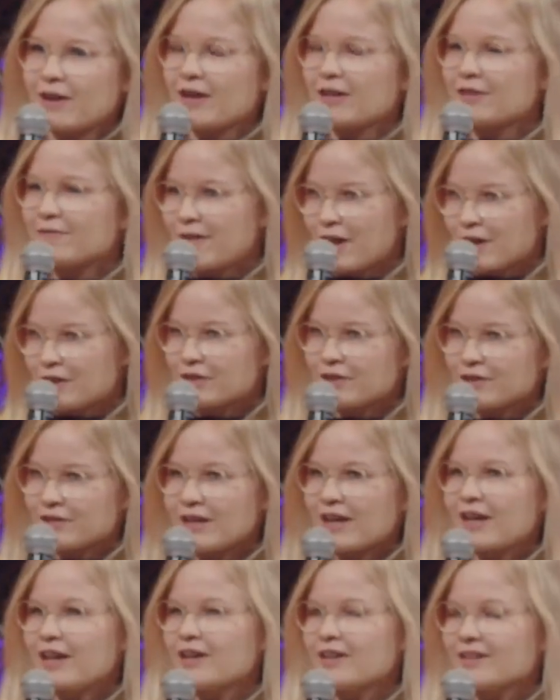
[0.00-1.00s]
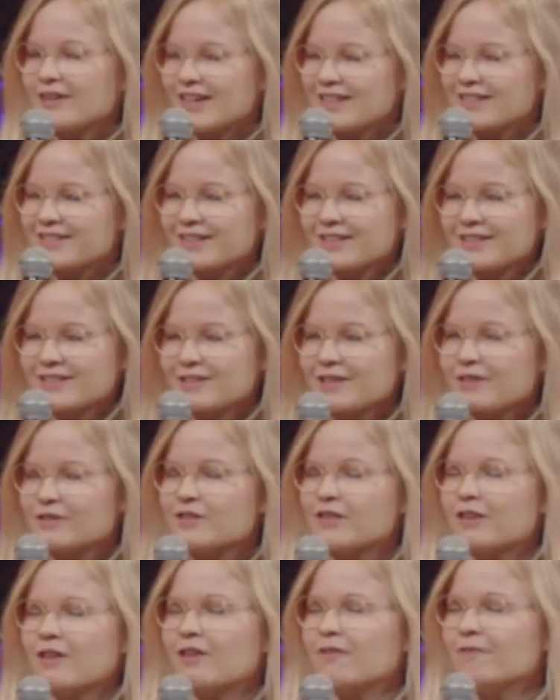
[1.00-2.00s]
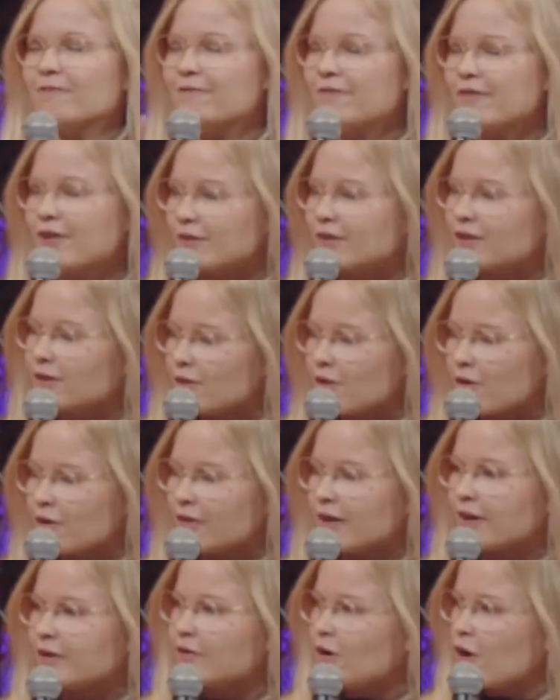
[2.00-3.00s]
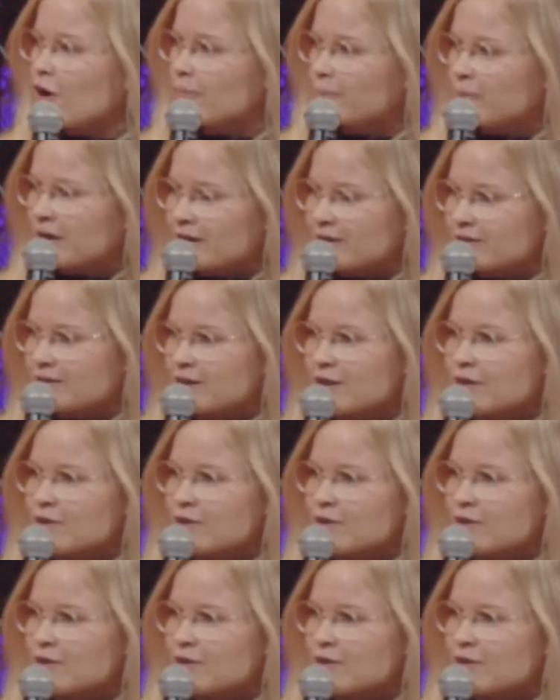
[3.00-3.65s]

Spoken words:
fashion and textiles industry are very long and complex.